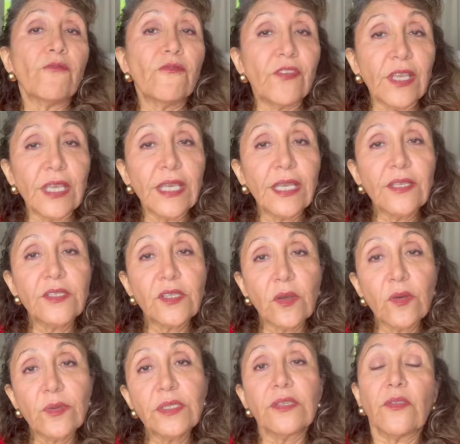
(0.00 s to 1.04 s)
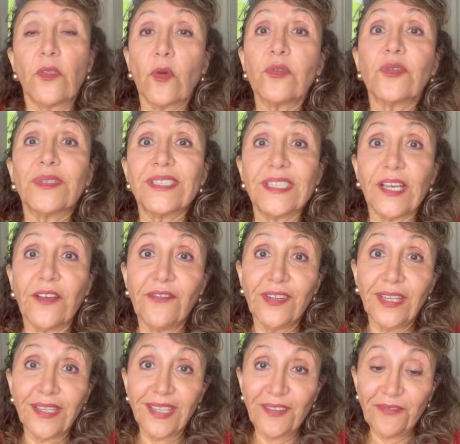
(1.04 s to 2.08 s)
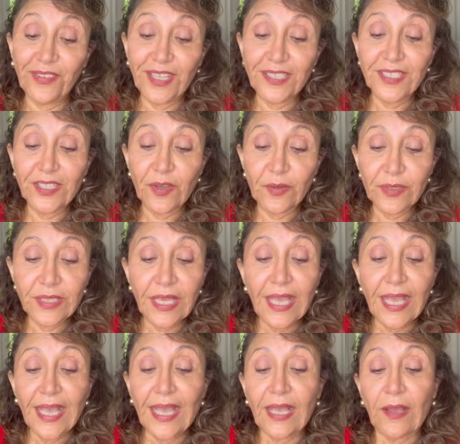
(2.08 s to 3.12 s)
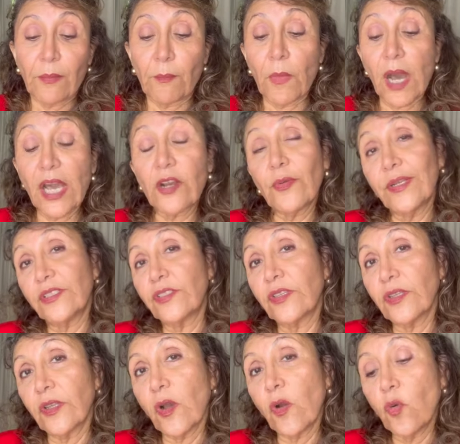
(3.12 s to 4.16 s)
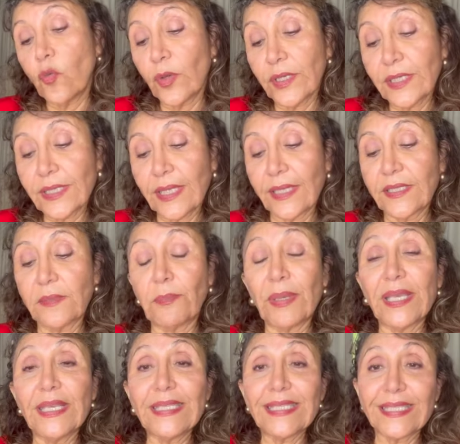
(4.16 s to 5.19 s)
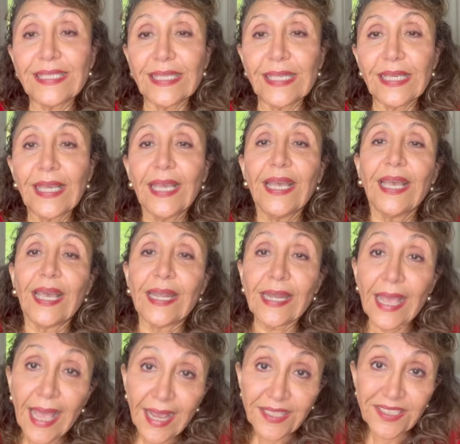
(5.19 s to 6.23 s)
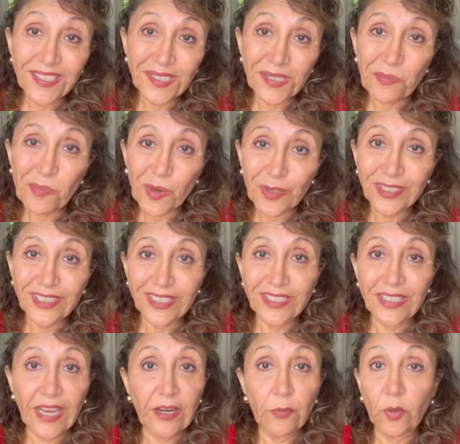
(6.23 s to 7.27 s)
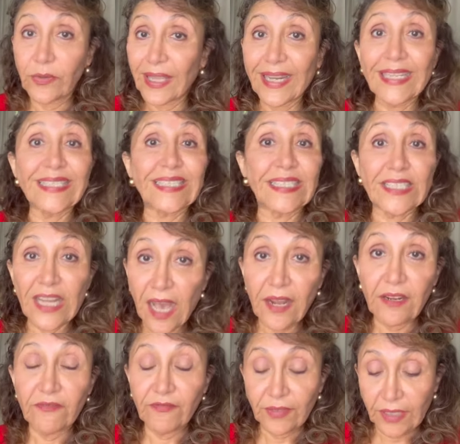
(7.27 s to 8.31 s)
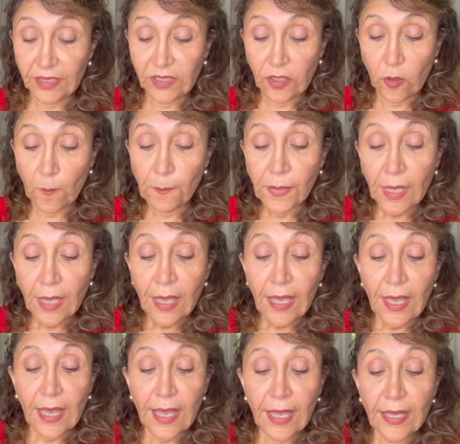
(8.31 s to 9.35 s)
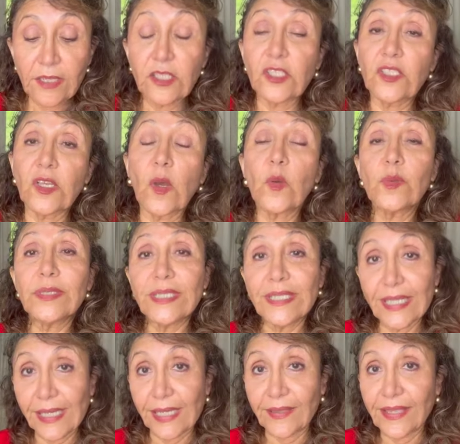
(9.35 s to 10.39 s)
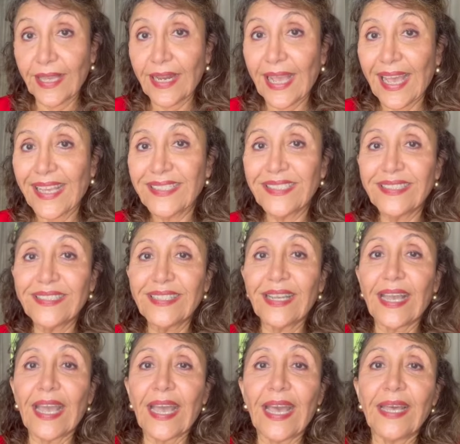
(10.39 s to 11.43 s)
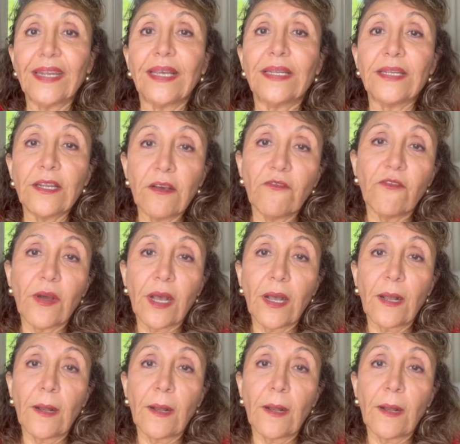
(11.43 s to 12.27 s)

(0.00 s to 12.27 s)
V zones, those are definitely flood zones. Moderate to low risk is B, C, and X is the most desirable. That is not a flood zone. And zone D, that hasn't had enough